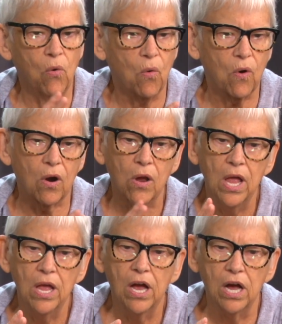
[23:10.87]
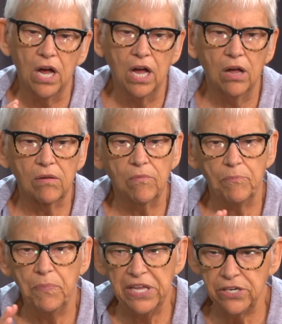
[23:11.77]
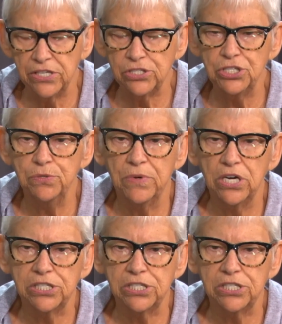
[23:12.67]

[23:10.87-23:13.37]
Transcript: or bending too much and